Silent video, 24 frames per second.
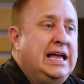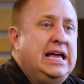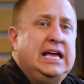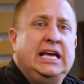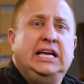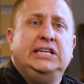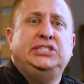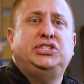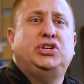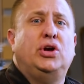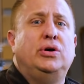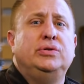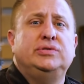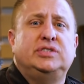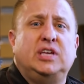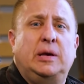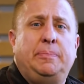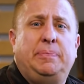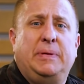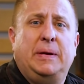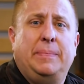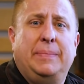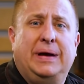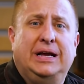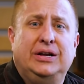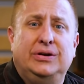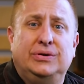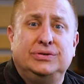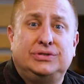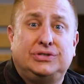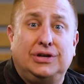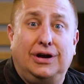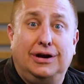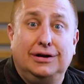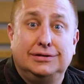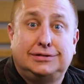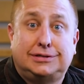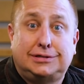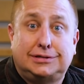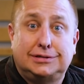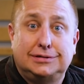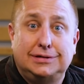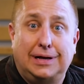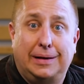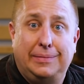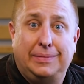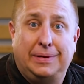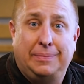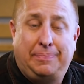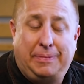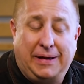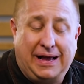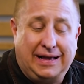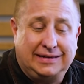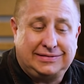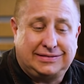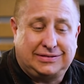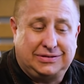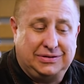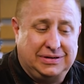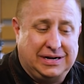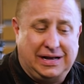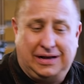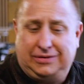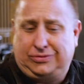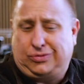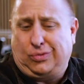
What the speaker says: He shows up at my new church. I'm a pastor now.